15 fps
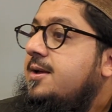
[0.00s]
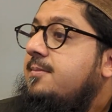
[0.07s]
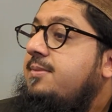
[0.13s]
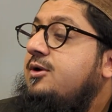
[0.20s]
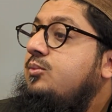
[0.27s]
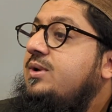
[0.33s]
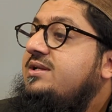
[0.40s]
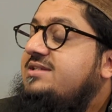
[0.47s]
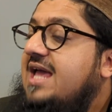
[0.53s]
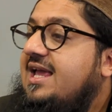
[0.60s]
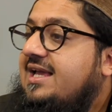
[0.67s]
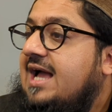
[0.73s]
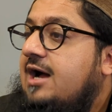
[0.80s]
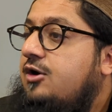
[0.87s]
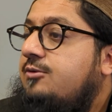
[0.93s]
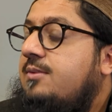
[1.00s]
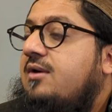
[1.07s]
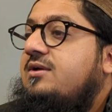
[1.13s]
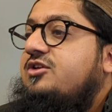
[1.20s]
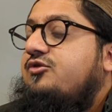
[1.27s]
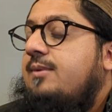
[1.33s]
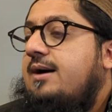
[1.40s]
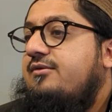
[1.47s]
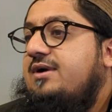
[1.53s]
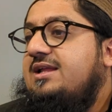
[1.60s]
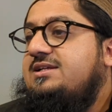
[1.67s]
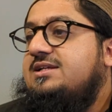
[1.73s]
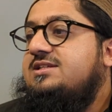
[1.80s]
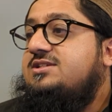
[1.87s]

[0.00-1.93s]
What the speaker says: but we take our morals from our religion.